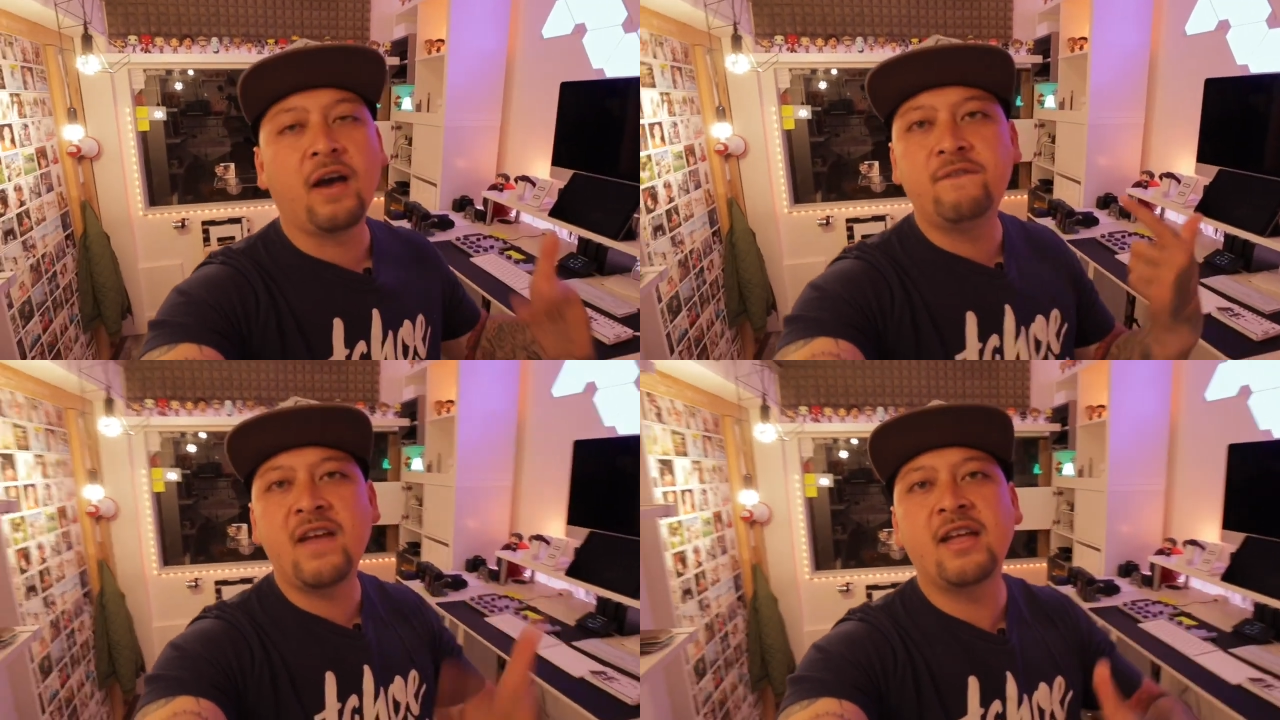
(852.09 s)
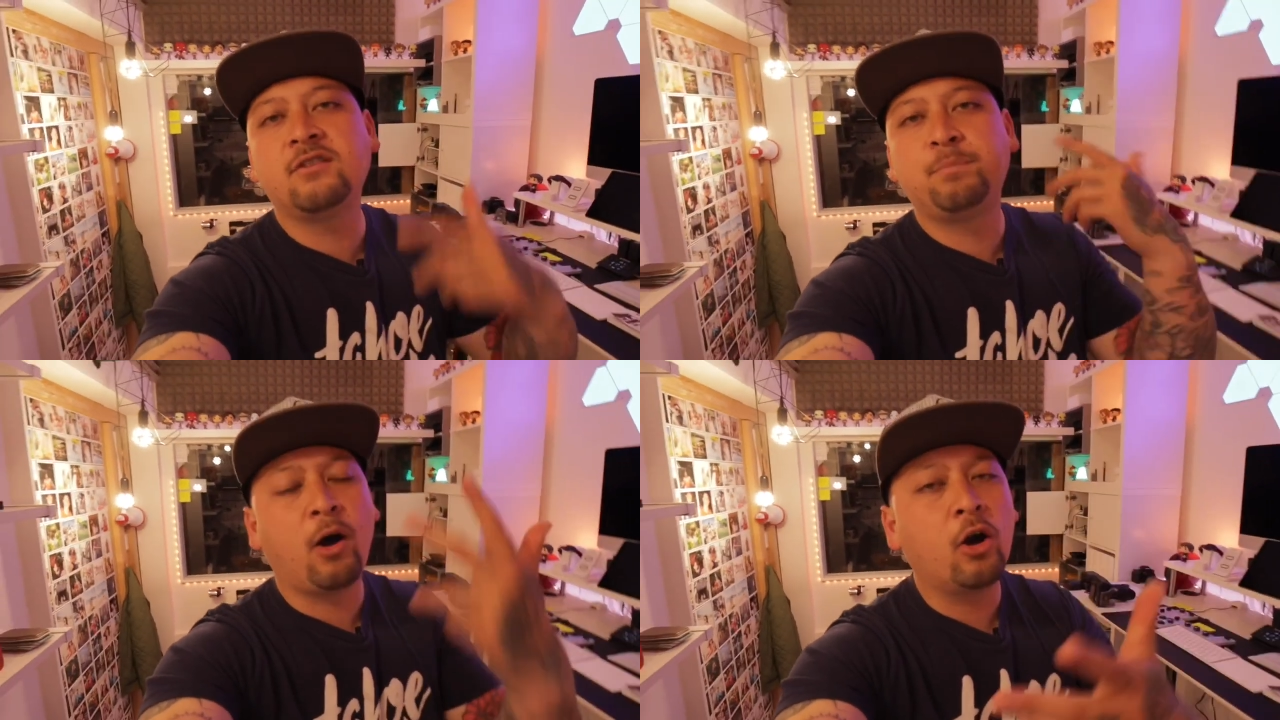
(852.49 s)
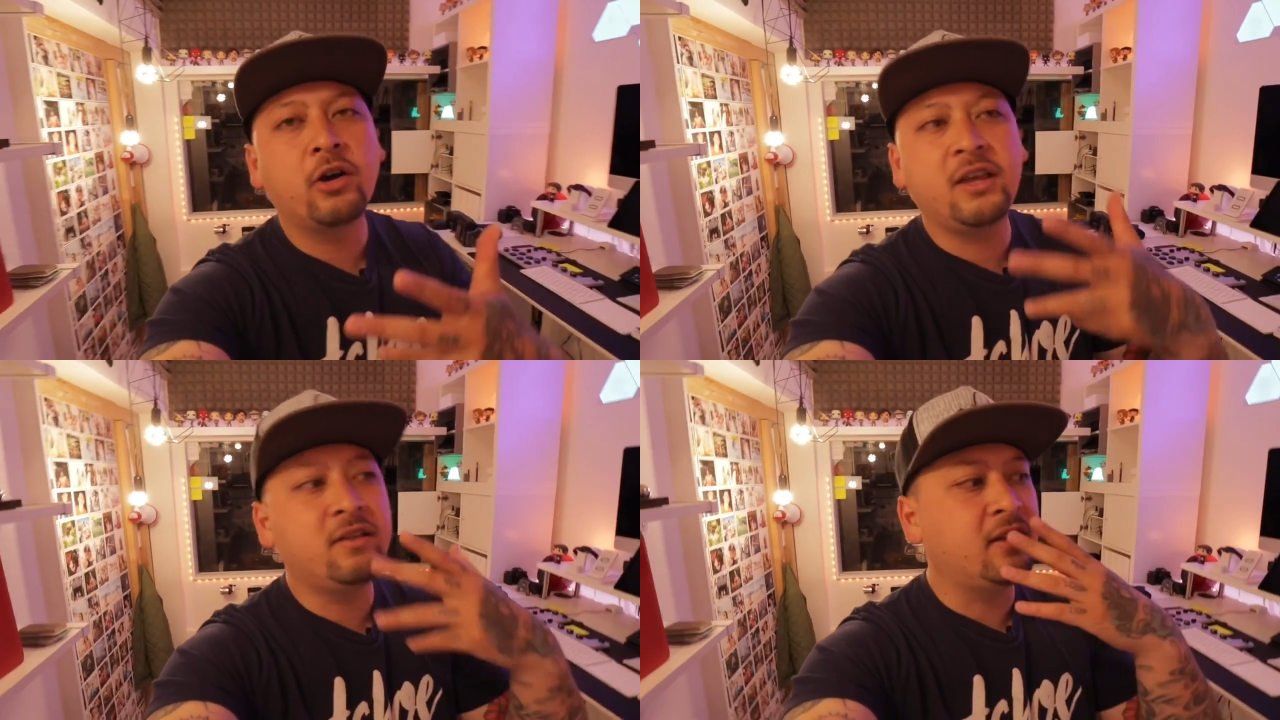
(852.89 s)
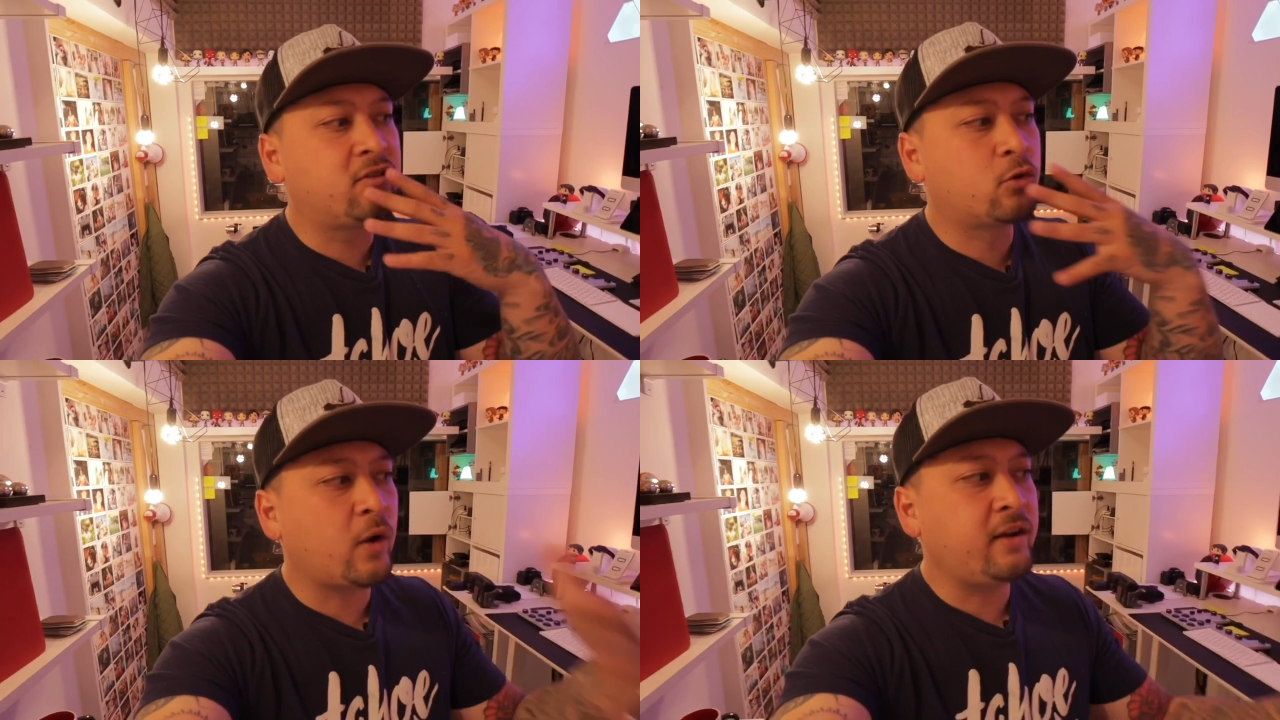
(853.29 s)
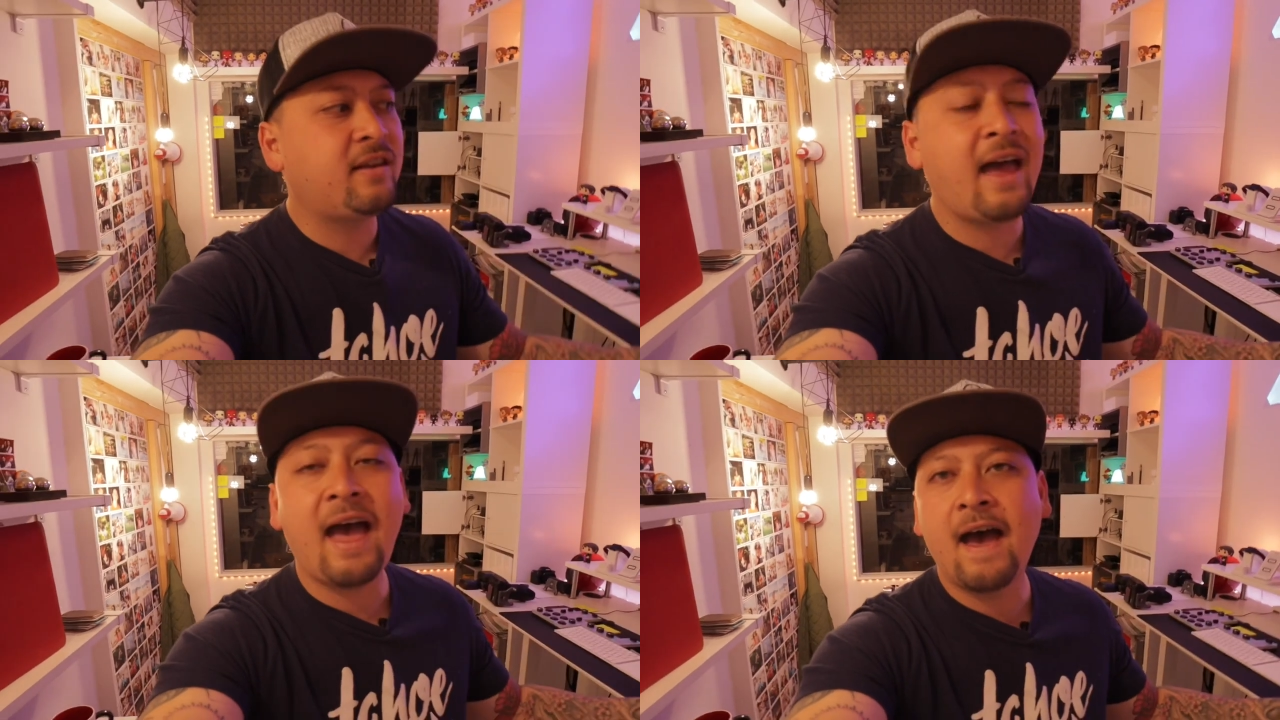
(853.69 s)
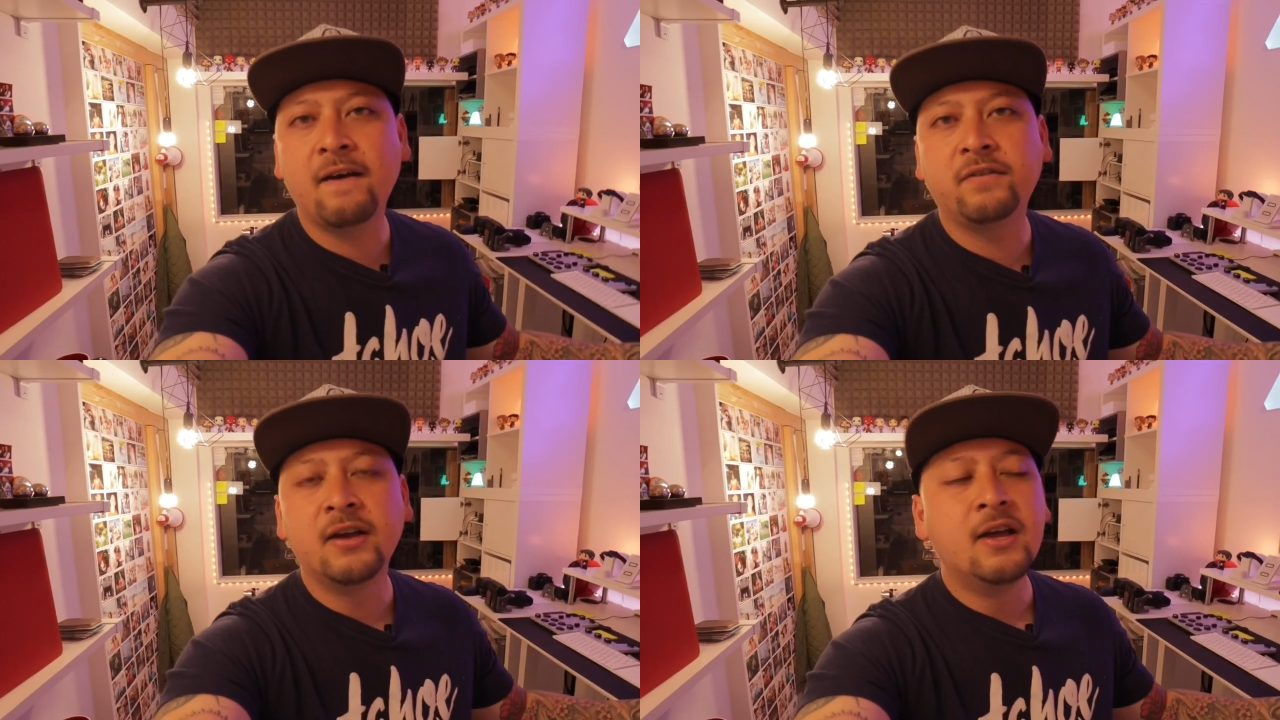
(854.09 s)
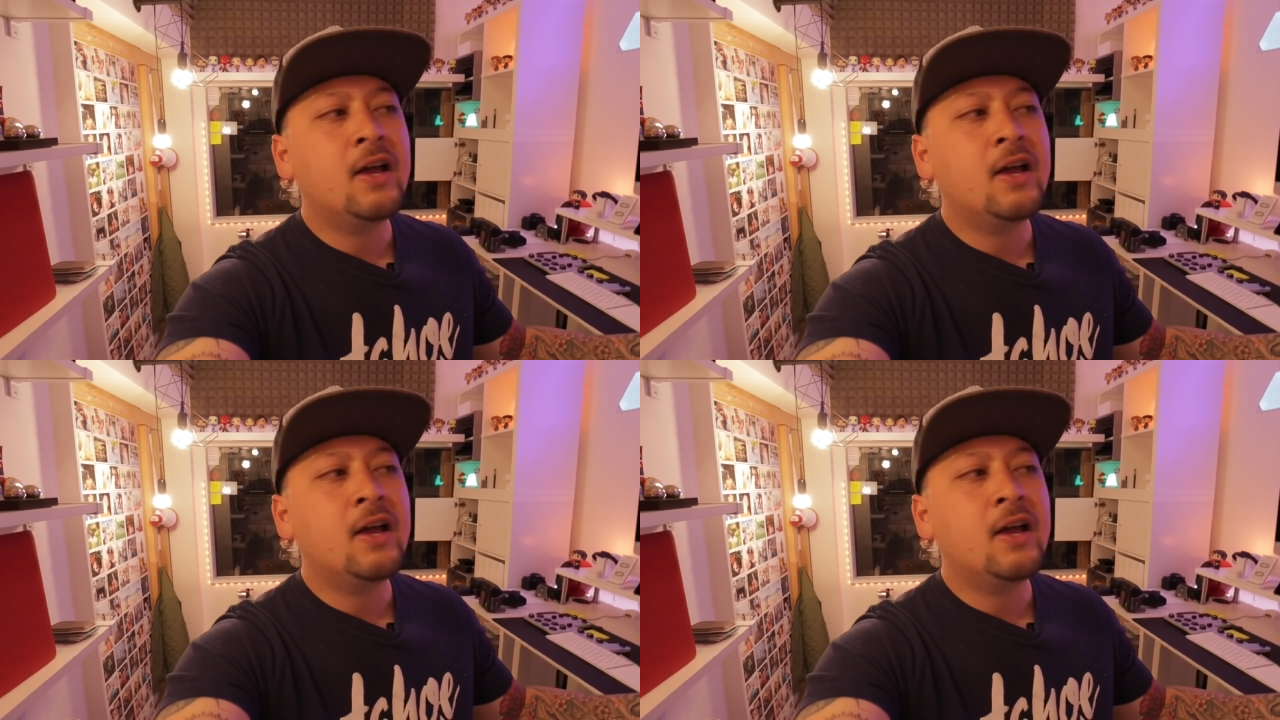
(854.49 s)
events, parties, it's great to have.